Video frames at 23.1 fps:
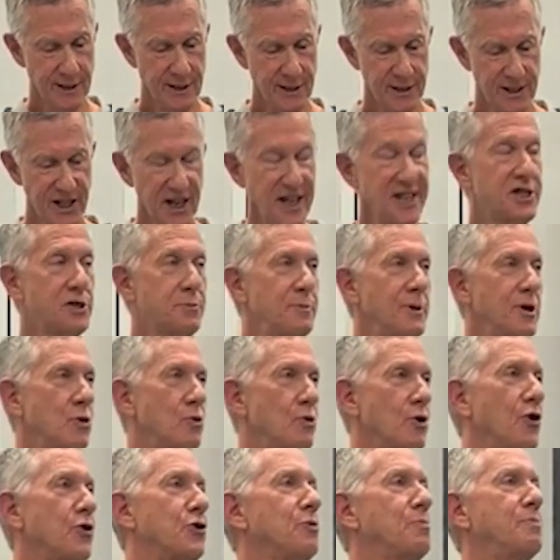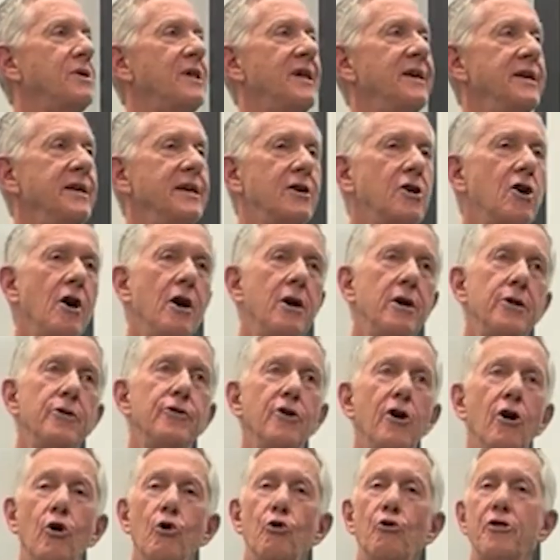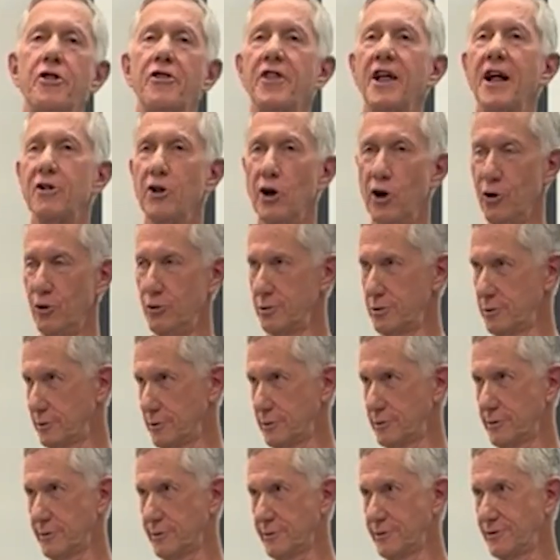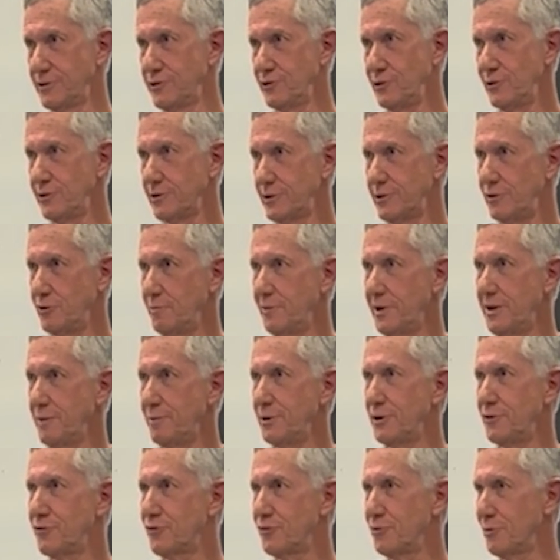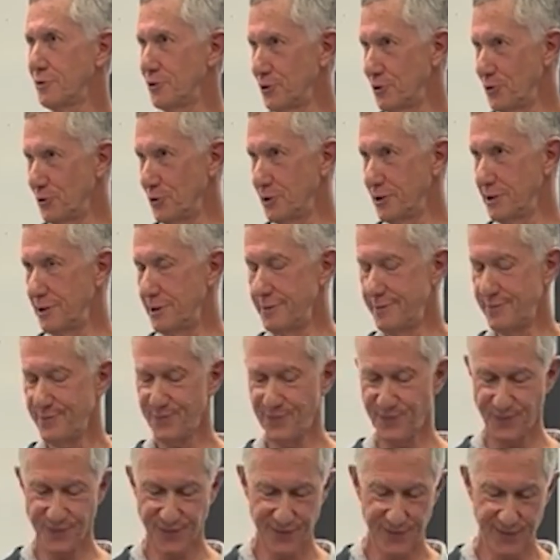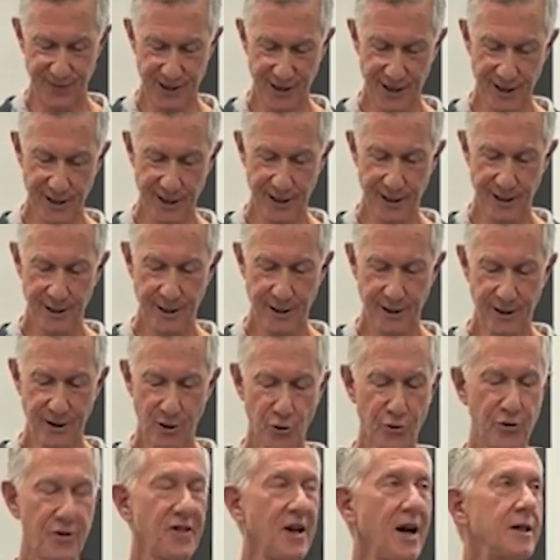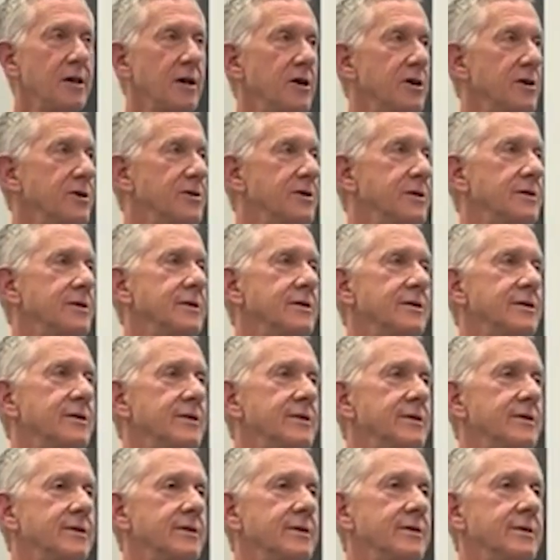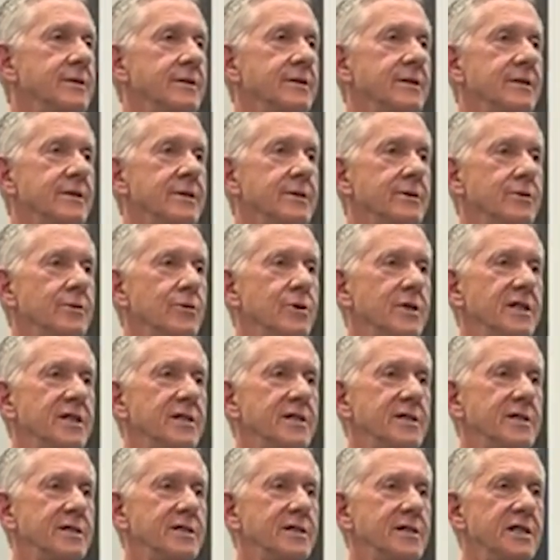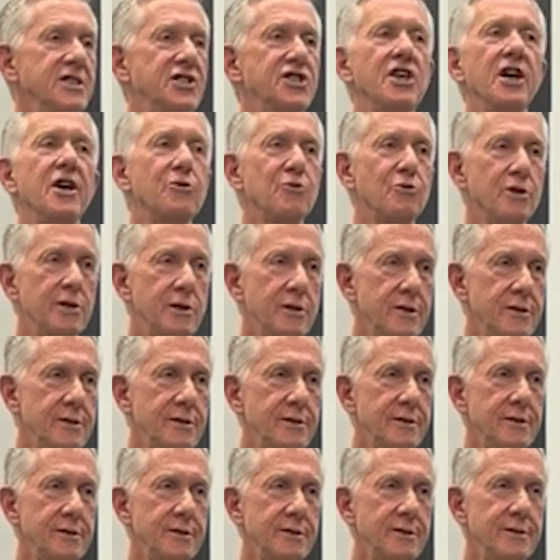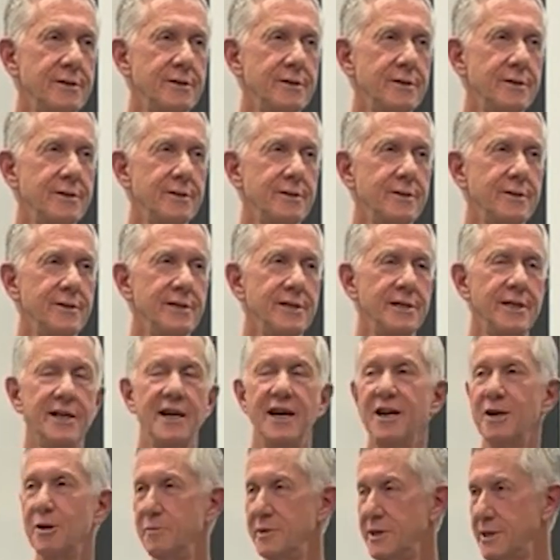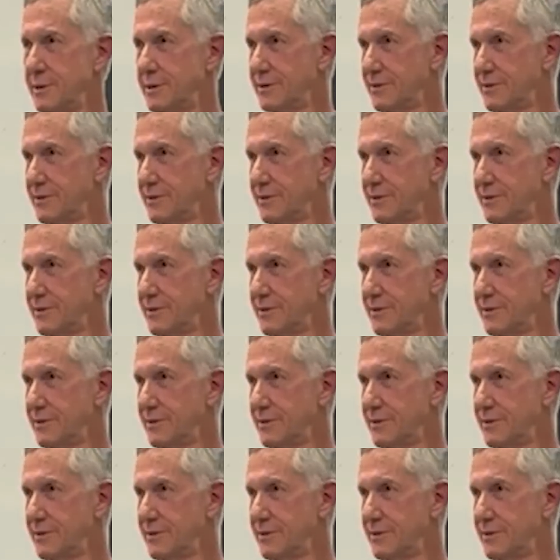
Shakespeare wrote a play called Othello. You may be familiar with it. Othello was the general in the army.